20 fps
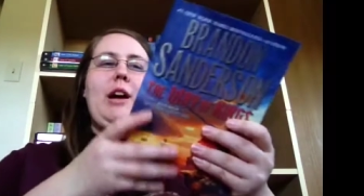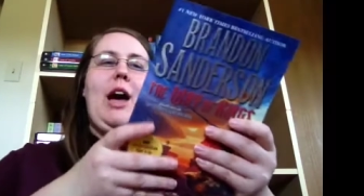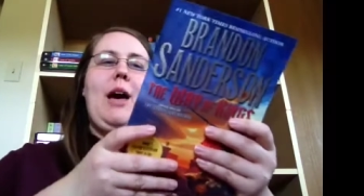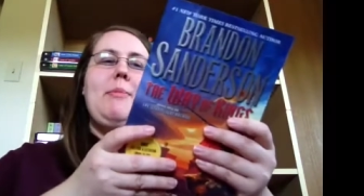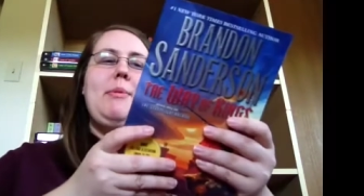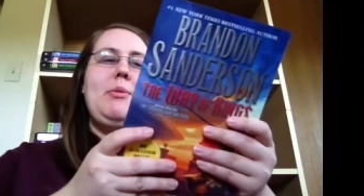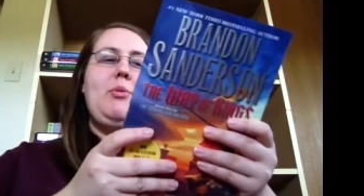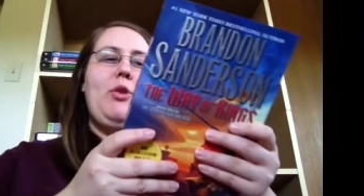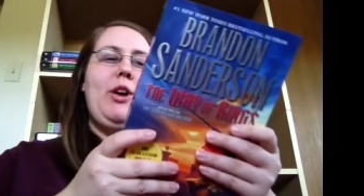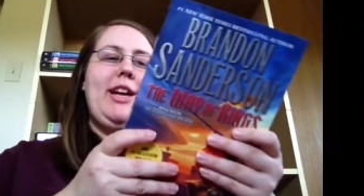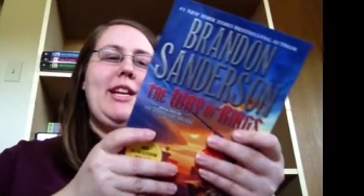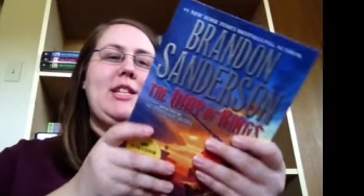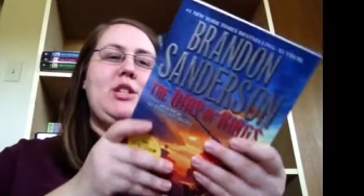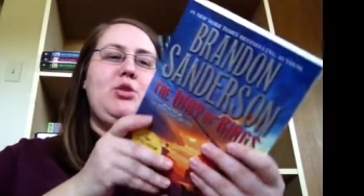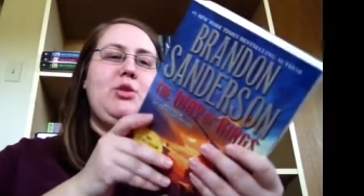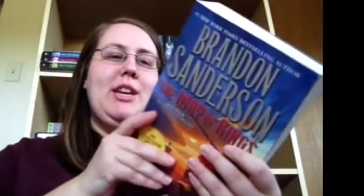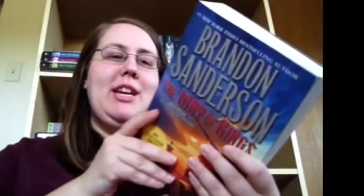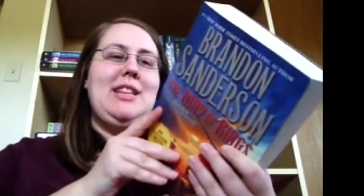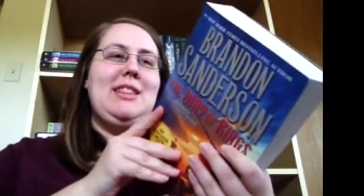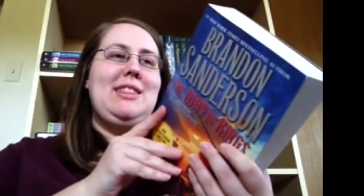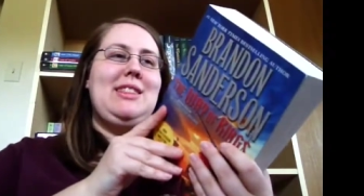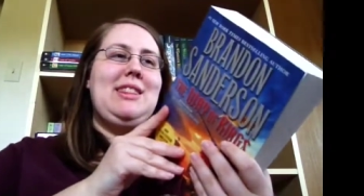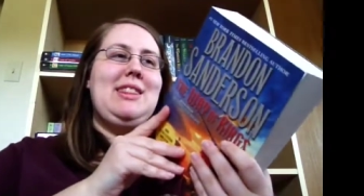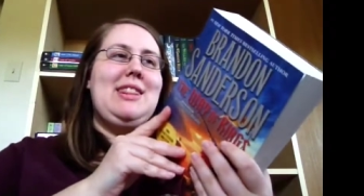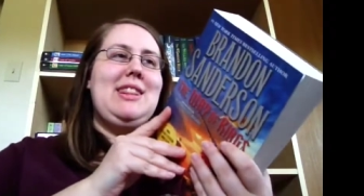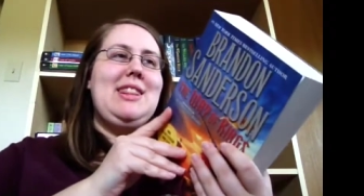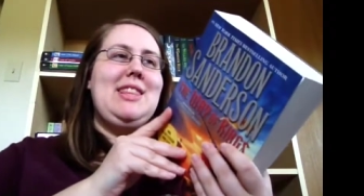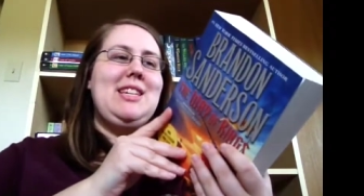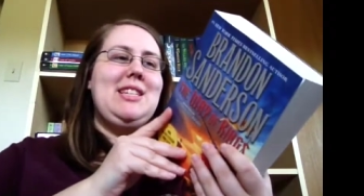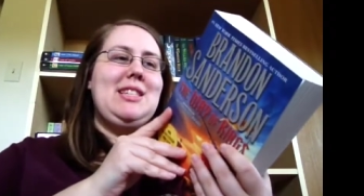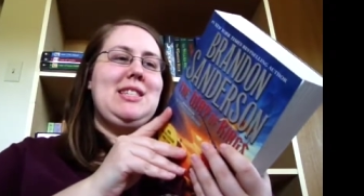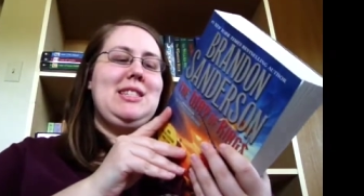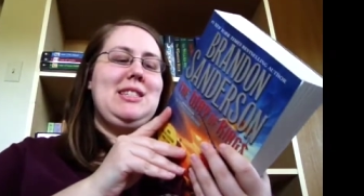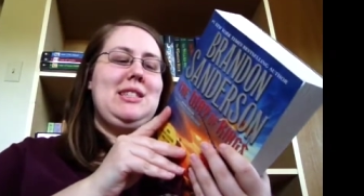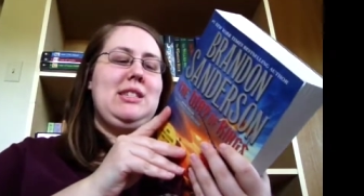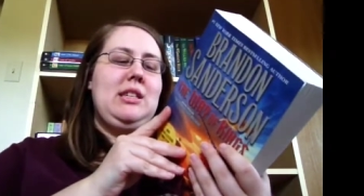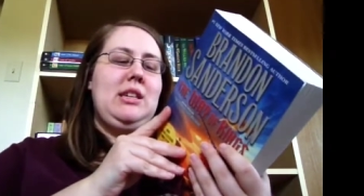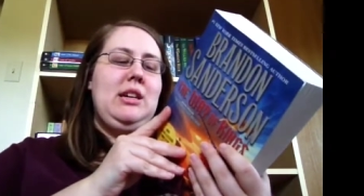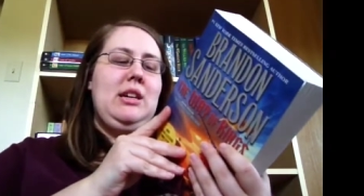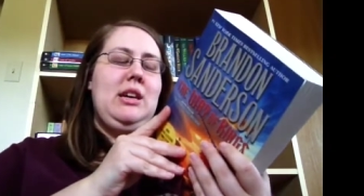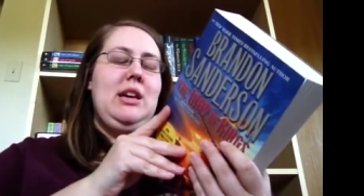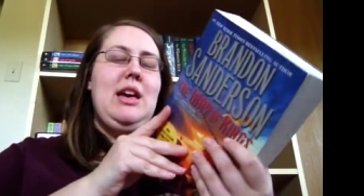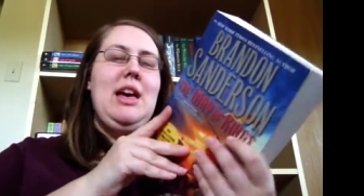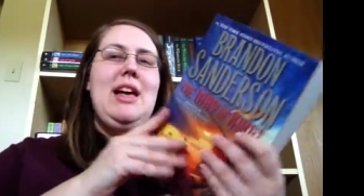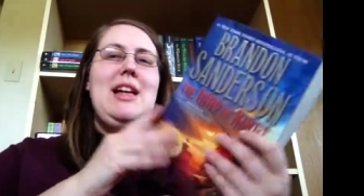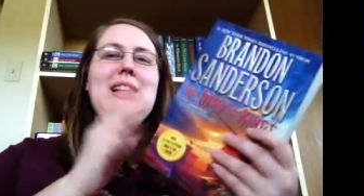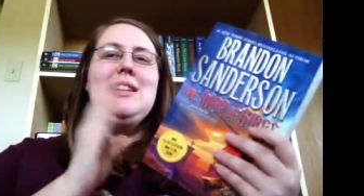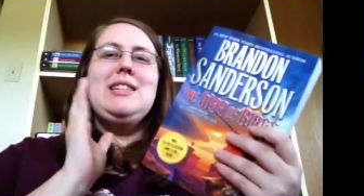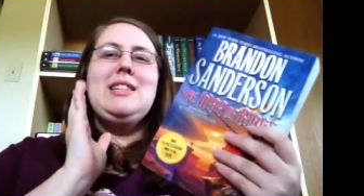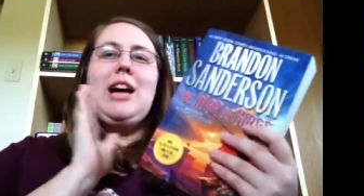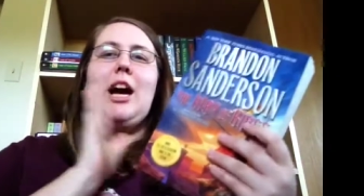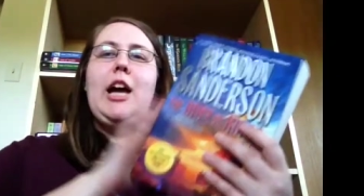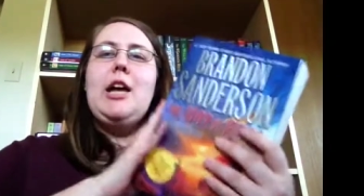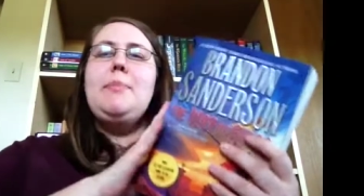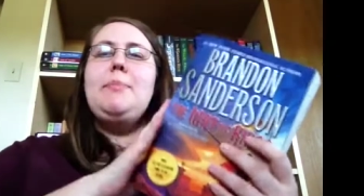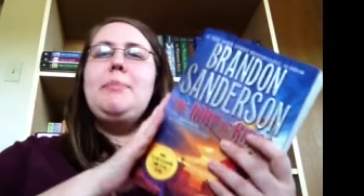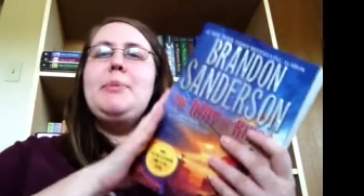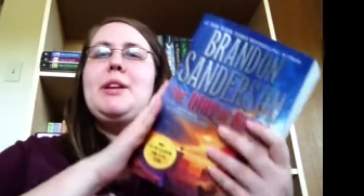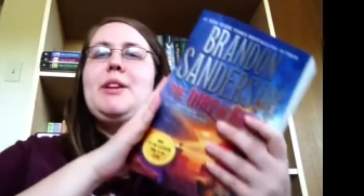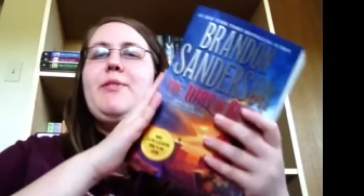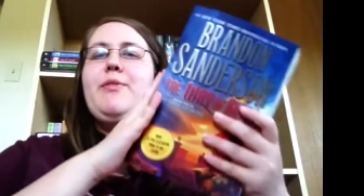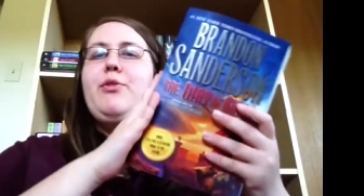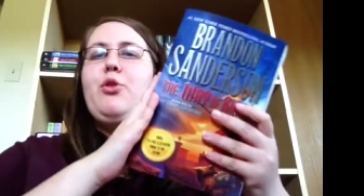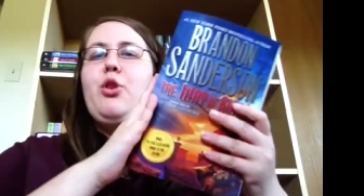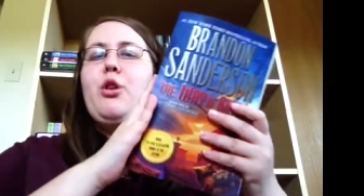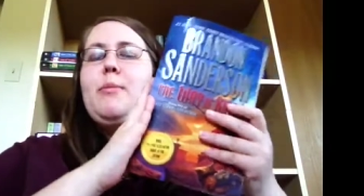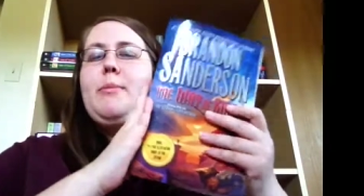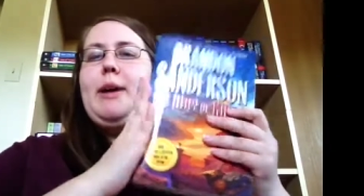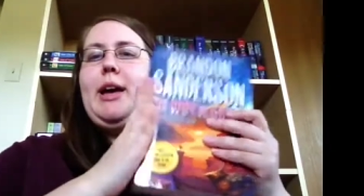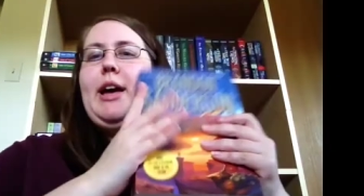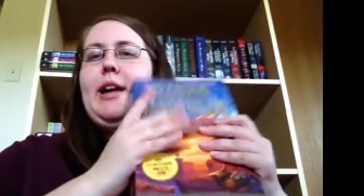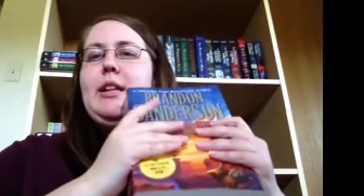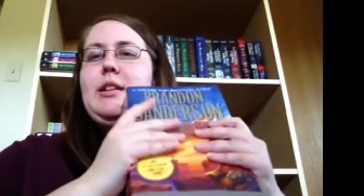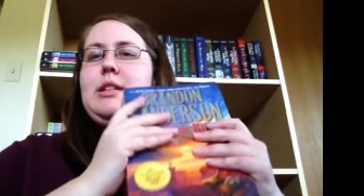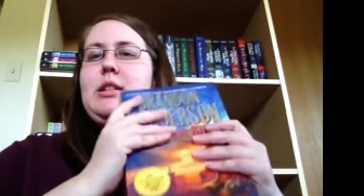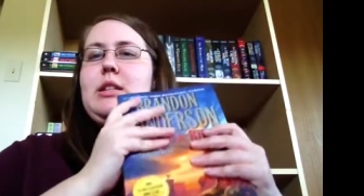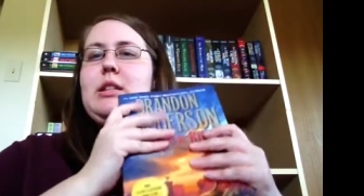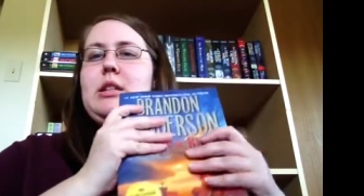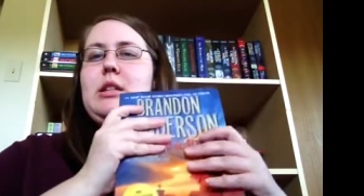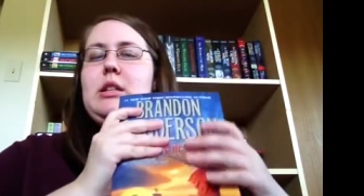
I've been wanting to get this type in format